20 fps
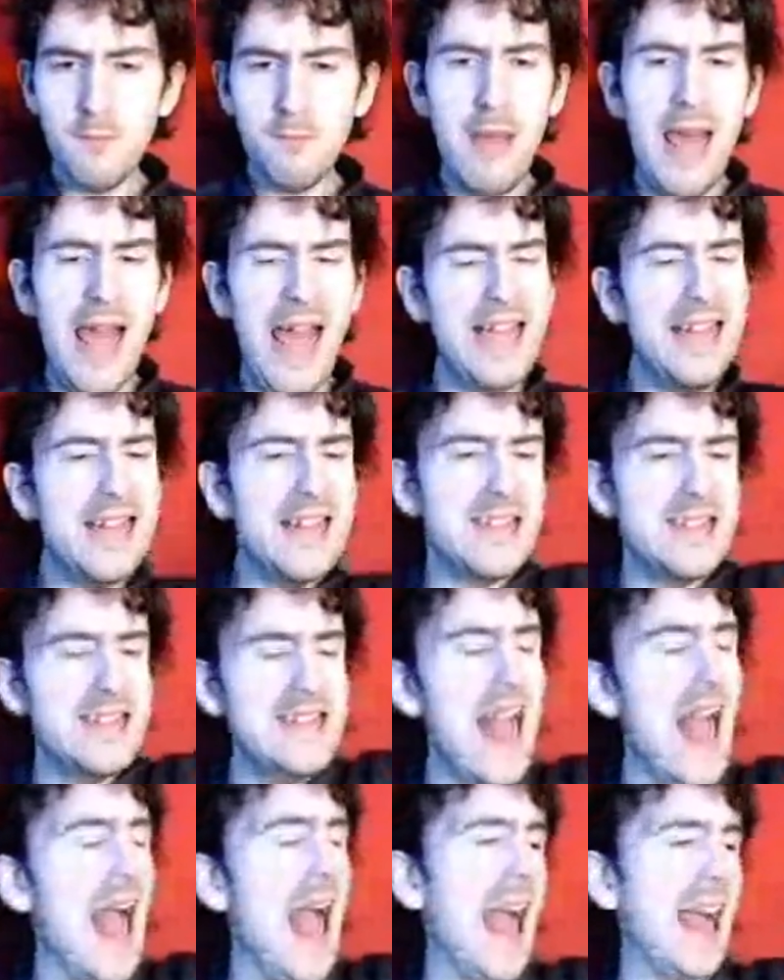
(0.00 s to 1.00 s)
Pink's
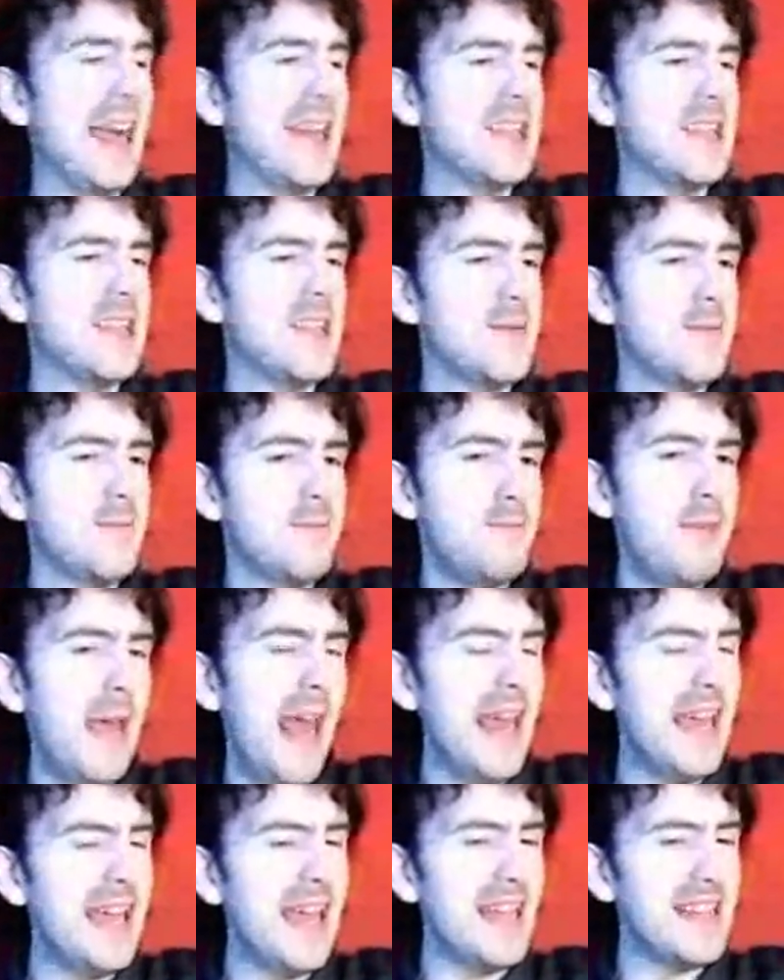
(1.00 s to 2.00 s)
next!
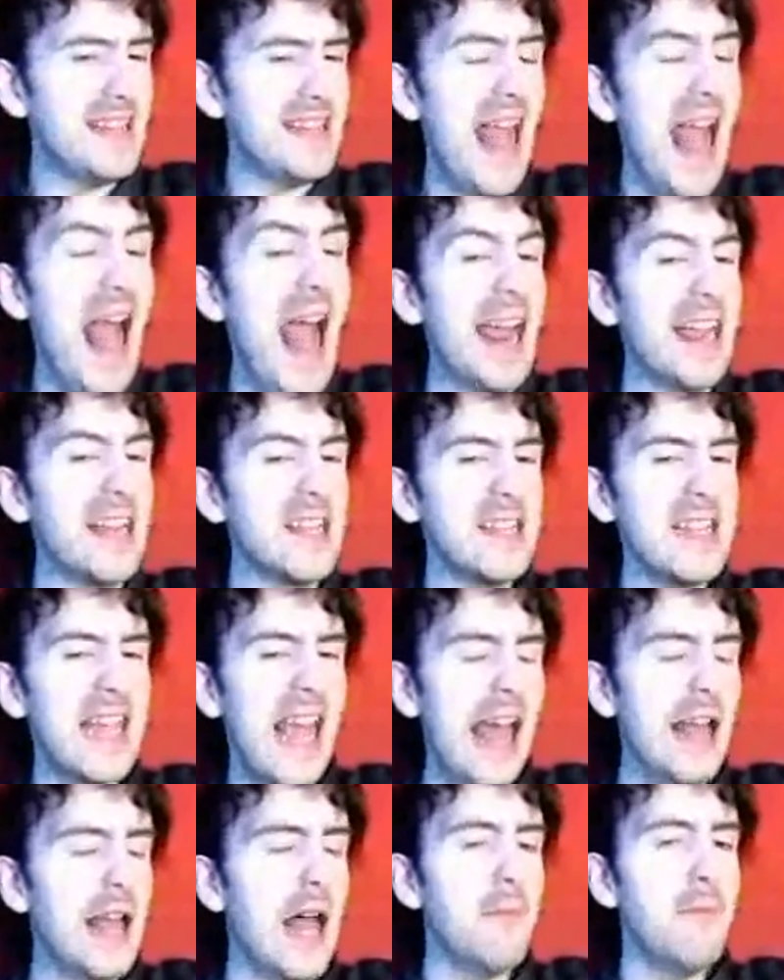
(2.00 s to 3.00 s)
Pink is next!
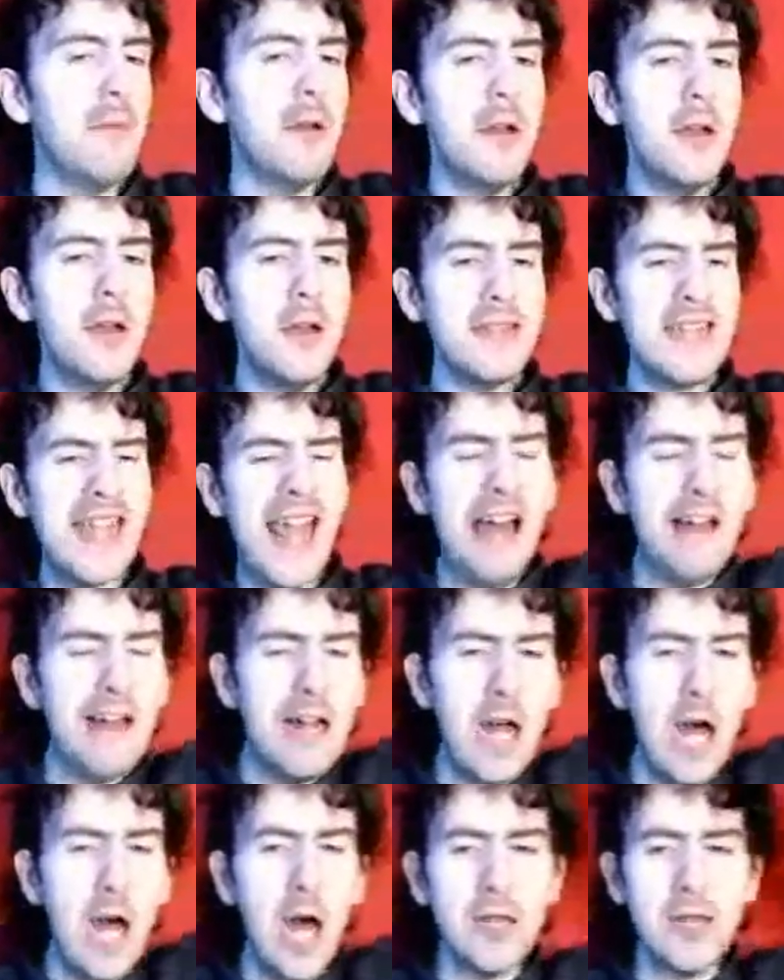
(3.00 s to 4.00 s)
Kill them!
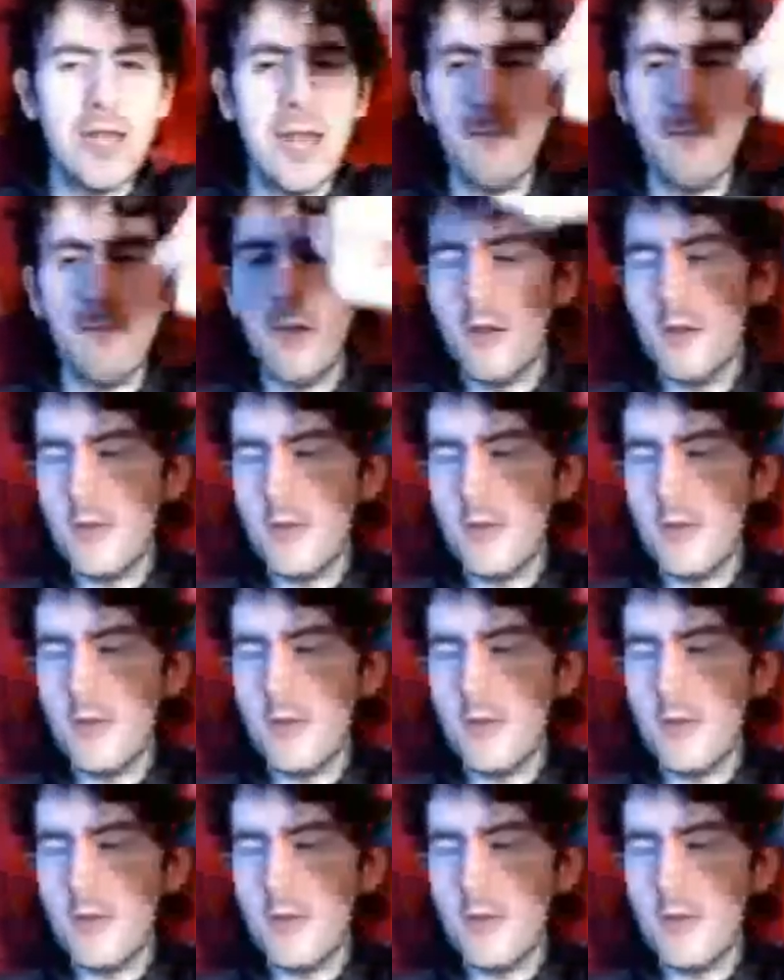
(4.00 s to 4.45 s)
Kill a lot of them!